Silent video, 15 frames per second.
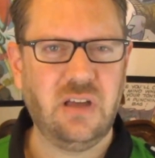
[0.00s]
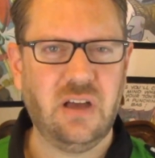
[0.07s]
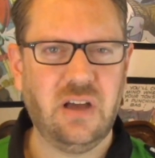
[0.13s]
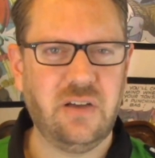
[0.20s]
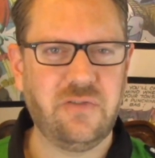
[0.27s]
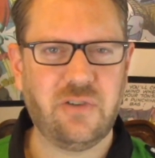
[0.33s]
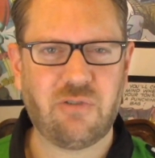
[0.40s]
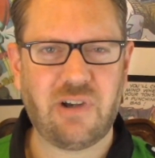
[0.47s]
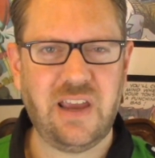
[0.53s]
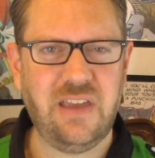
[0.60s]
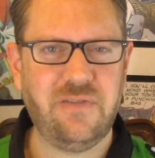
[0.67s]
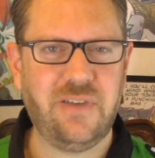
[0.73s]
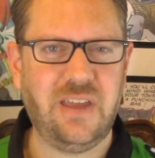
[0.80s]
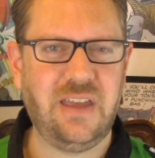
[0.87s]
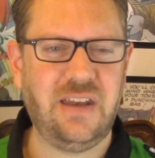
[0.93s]
of
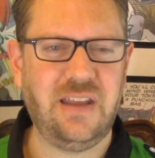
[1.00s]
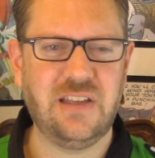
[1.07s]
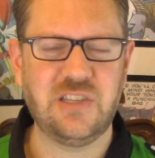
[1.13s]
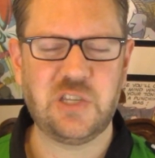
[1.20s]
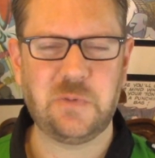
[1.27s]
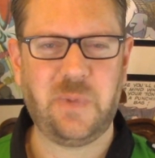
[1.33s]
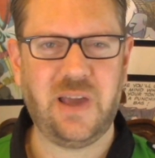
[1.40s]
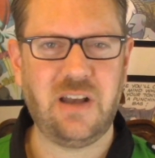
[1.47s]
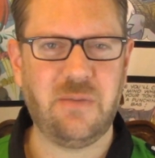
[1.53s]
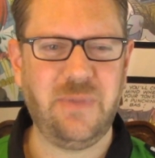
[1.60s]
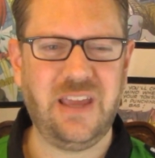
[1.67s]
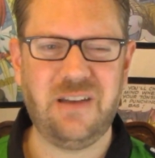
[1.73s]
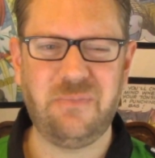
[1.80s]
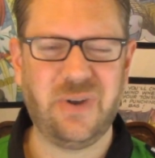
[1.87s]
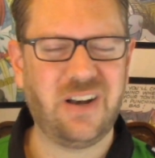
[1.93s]
Kraven and
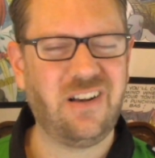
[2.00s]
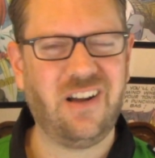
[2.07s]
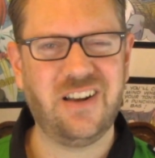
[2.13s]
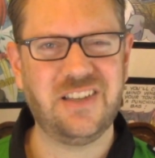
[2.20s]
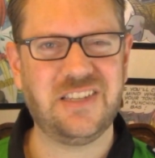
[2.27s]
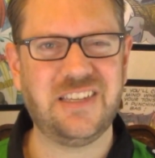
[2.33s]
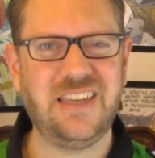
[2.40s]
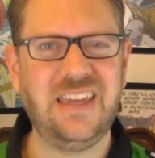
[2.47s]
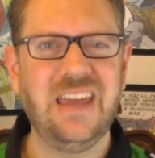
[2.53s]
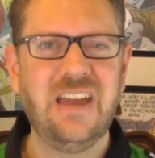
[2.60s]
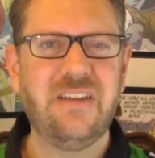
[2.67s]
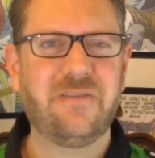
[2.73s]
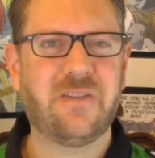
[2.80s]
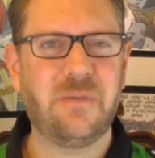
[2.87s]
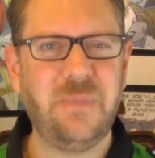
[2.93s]
Spider-Man, but it honestly,
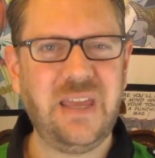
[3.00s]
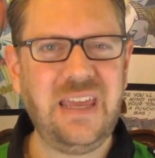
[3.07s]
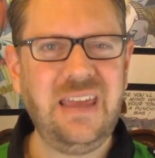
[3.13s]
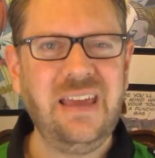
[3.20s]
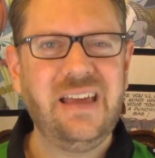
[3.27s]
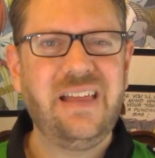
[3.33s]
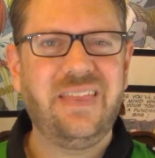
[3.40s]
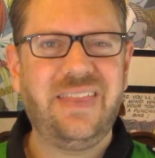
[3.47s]
for me,